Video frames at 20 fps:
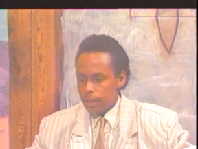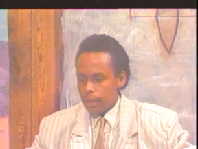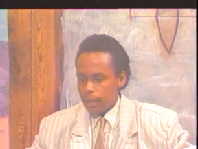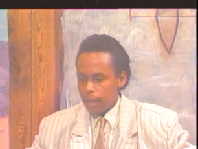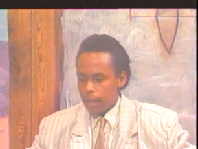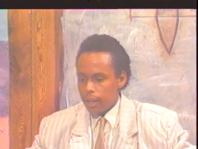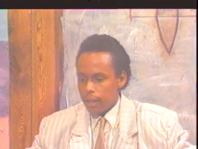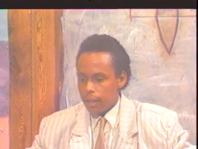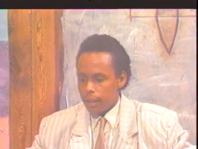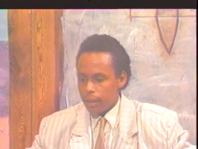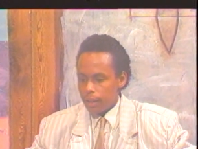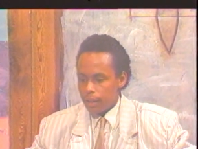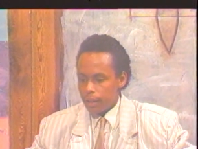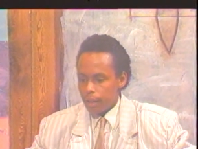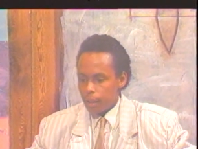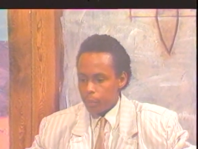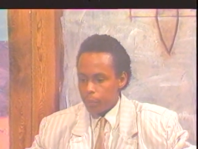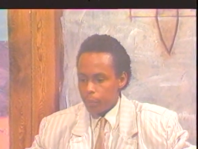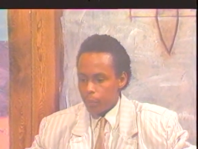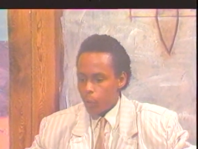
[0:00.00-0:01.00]

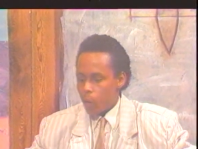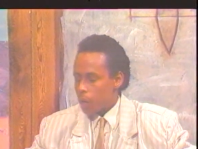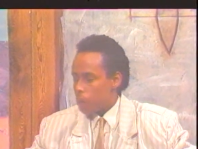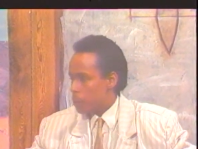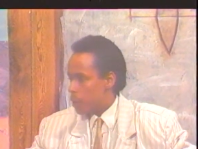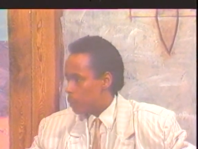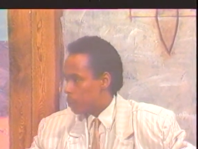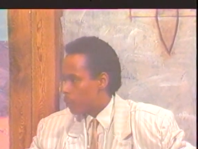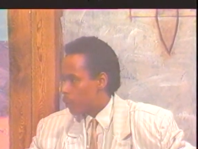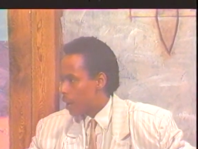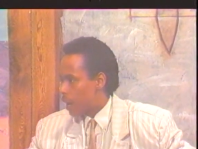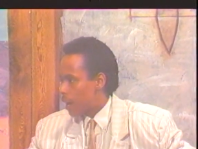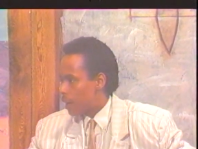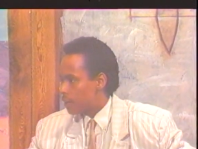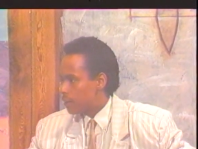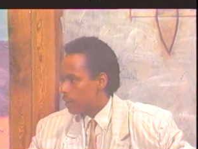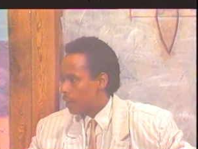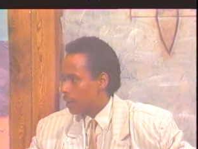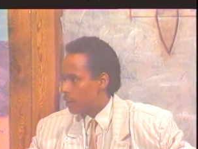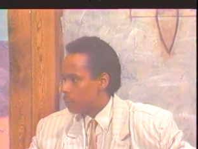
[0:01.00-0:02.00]
uh, appointment
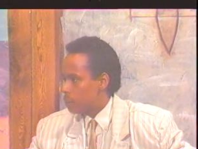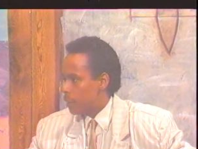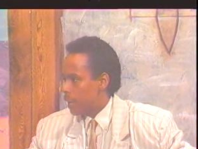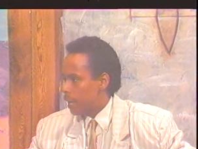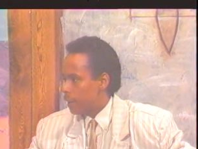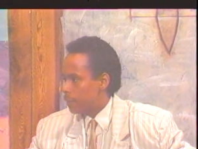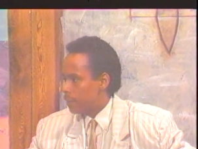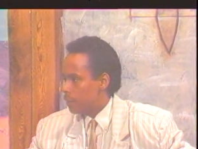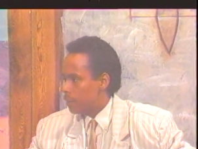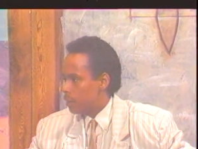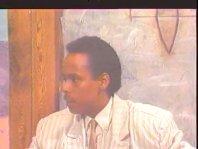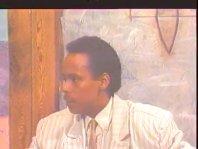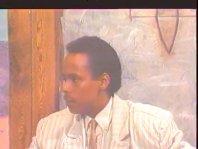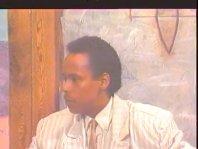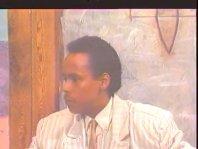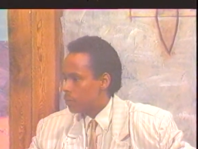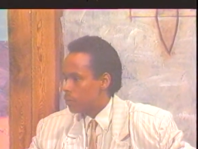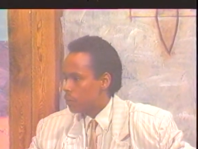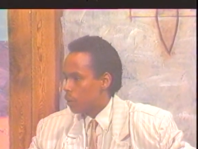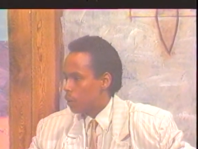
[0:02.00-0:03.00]
process back
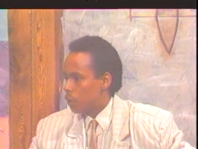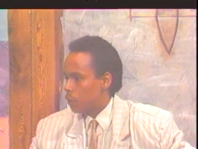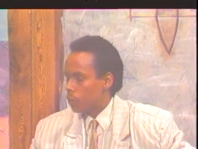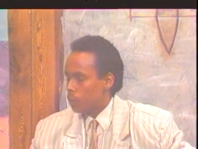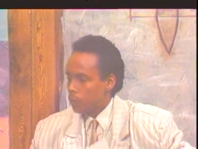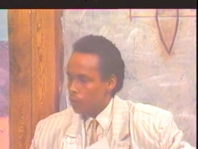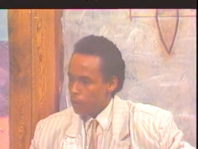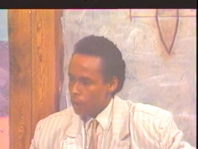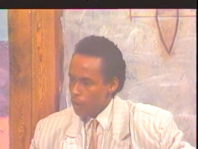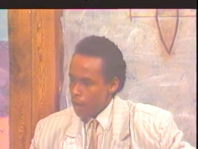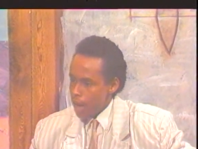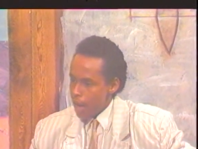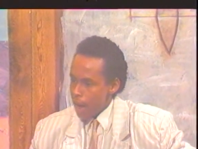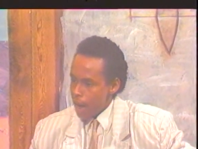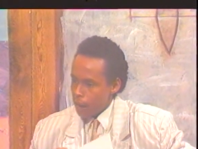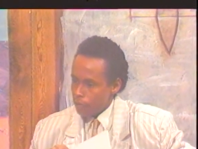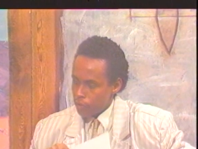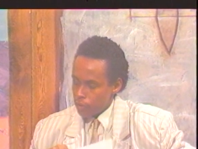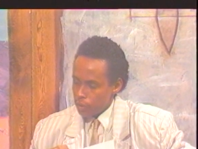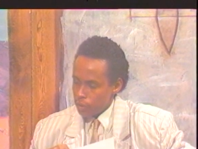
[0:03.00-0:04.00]
then. So
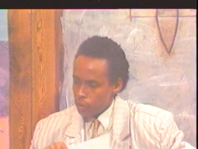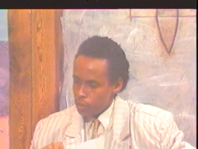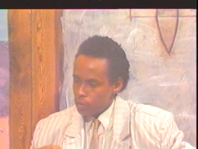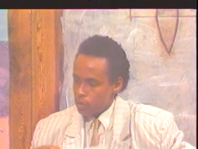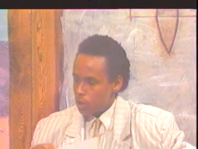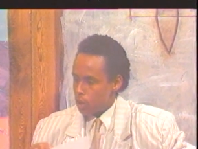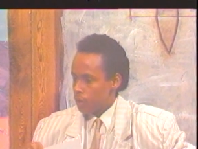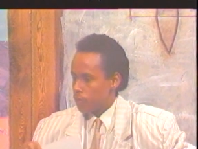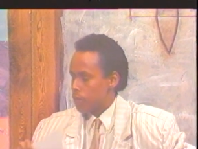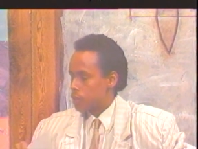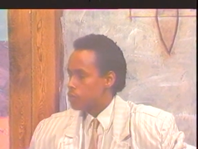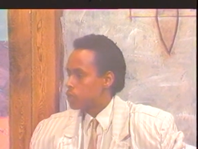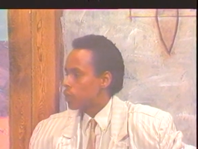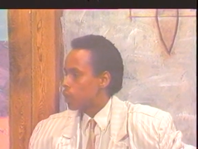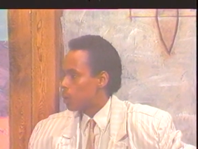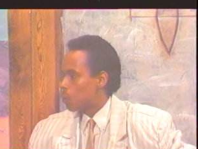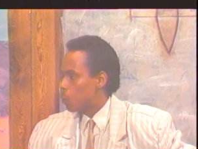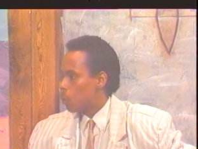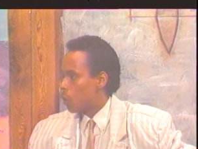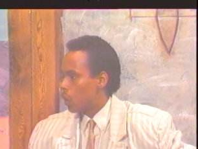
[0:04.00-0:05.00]
after you served as
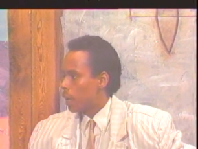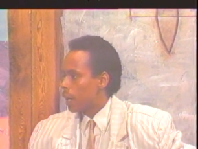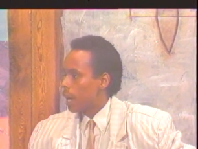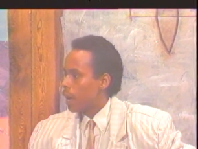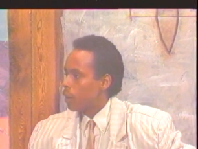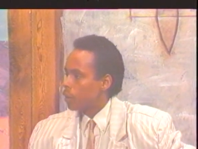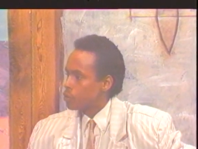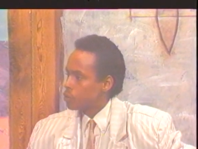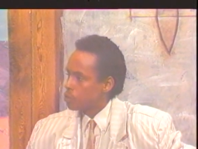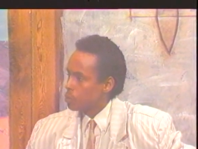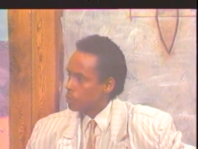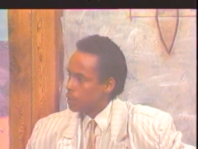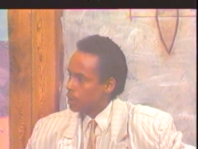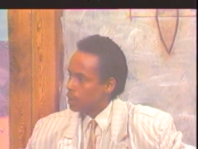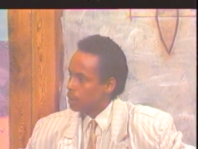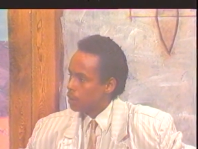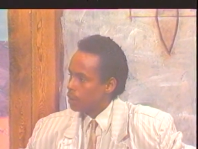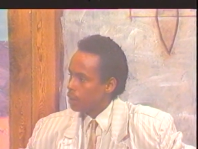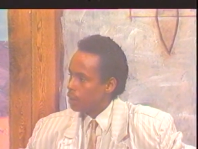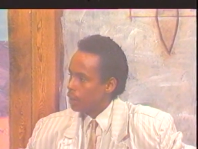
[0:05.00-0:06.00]
third ward
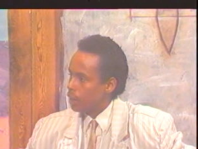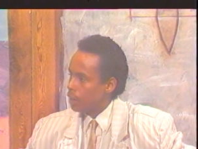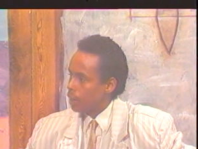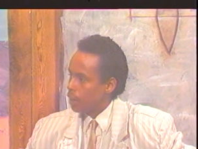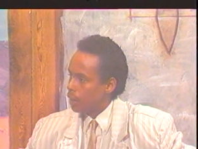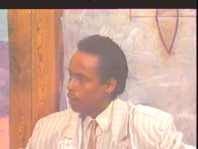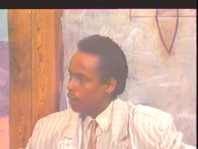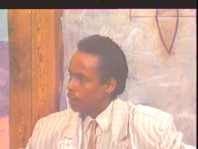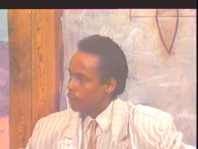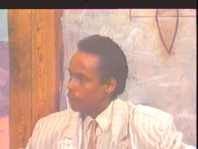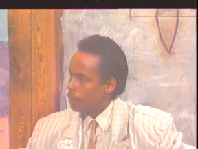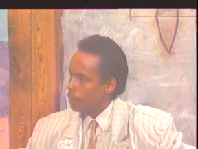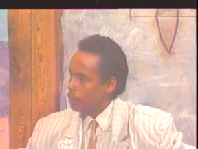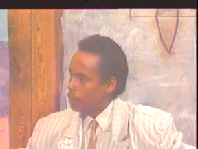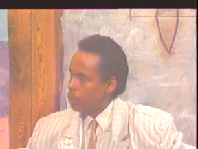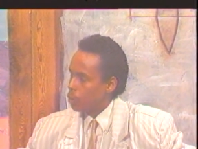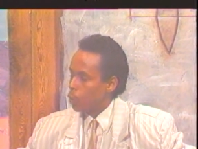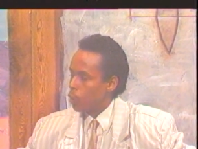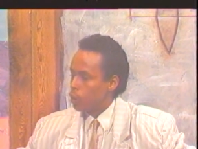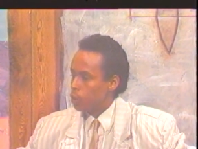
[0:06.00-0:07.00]
councilman, uh,
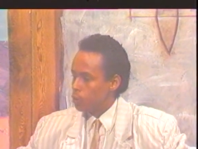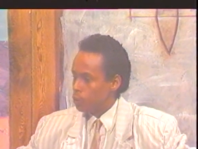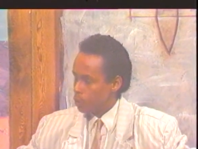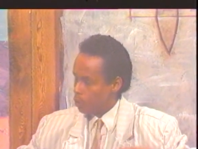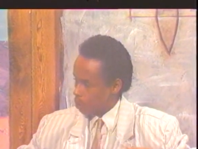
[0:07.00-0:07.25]
were you